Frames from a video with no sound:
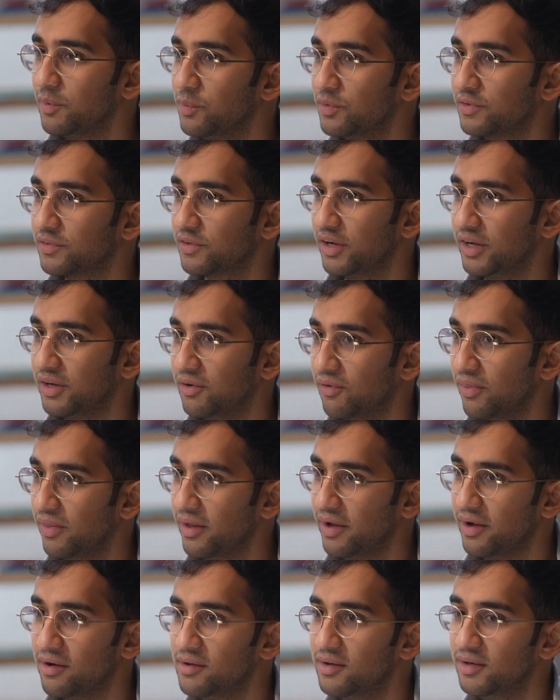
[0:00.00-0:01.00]
what's going on
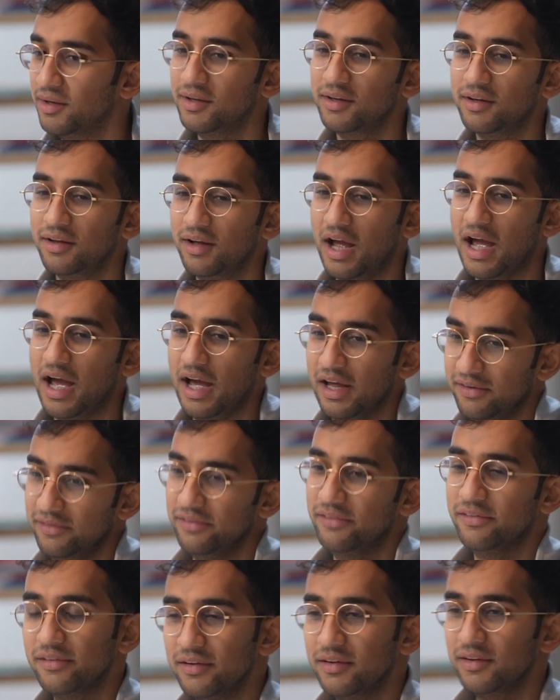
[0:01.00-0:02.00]
there.
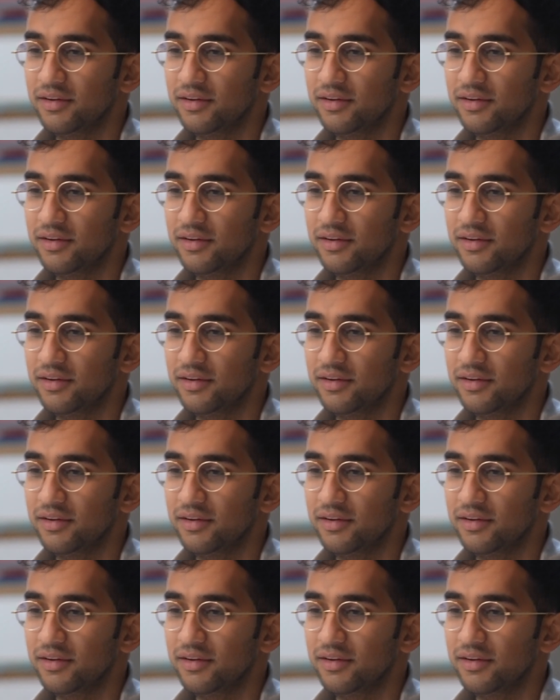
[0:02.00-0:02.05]
And